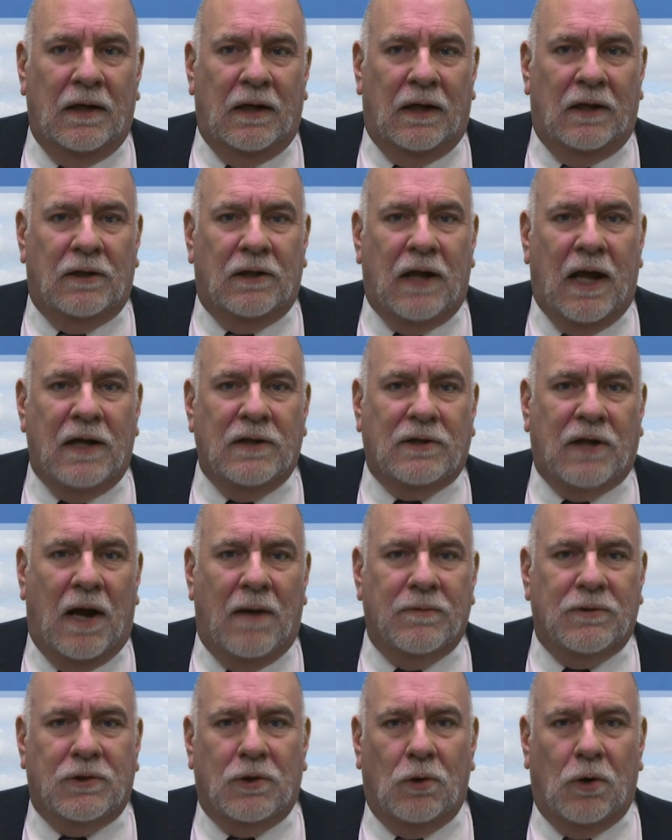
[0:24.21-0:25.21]
In today's
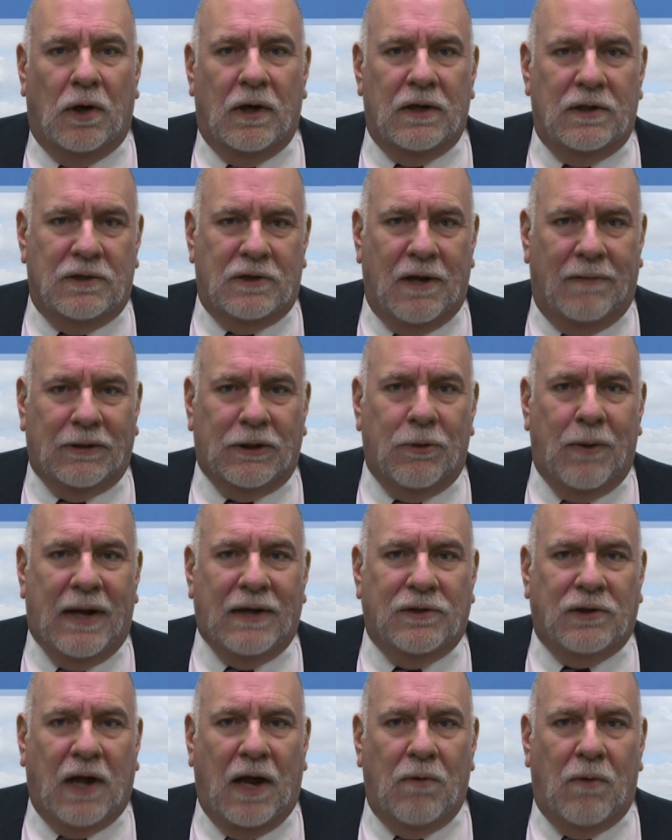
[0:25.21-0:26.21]
top stories,
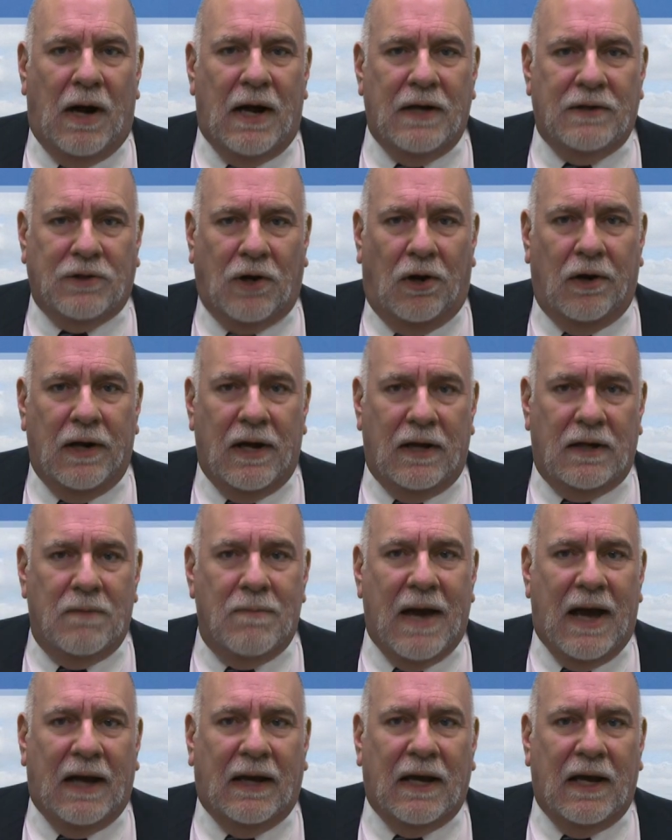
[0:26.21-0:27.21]
WHKY's Arianna
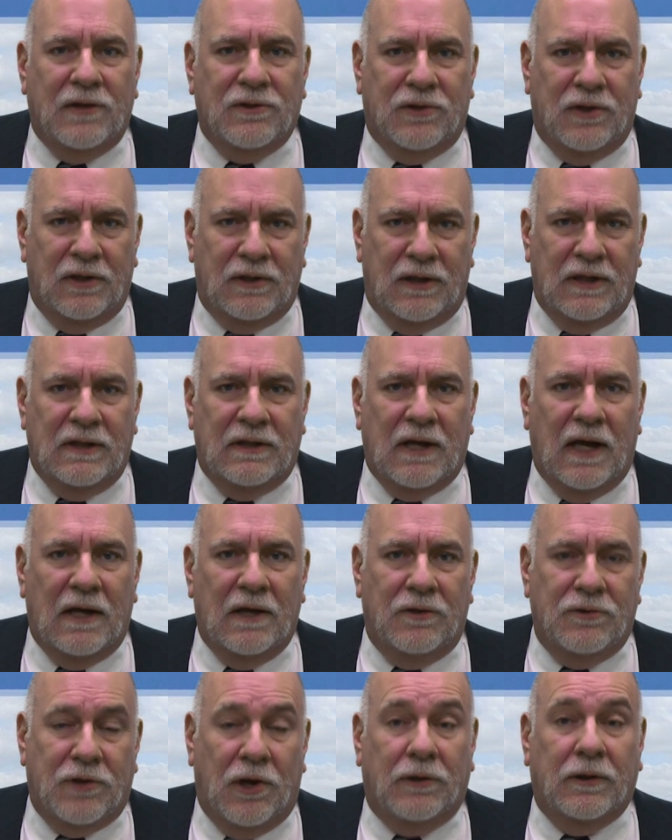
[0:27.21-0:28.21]
Mack has the
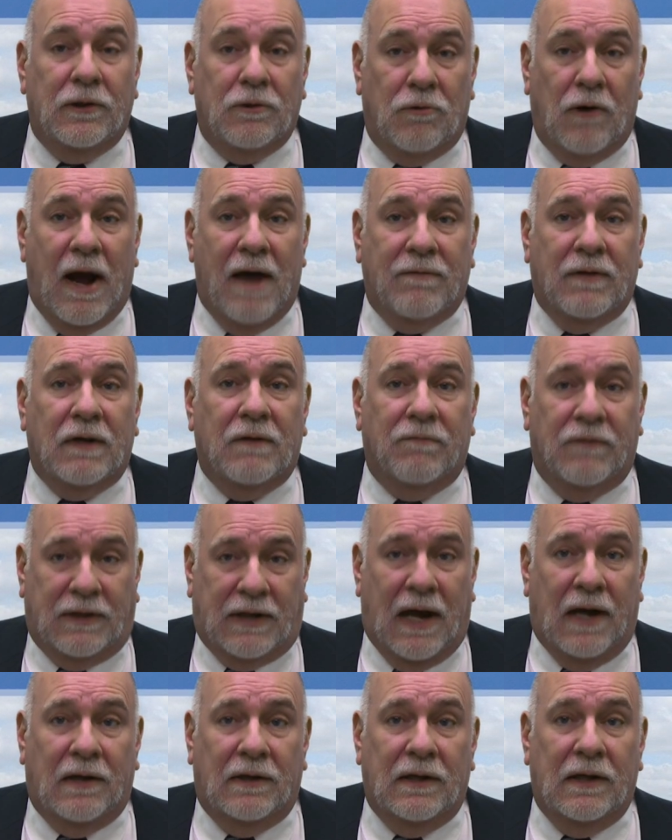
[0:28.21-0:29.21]
details on a traffic
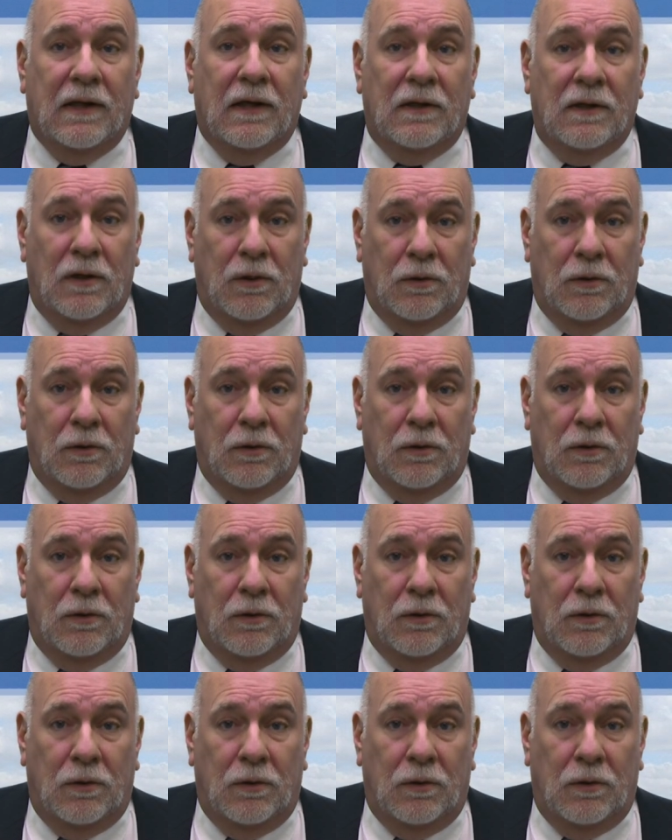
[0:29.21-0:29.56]
fatality in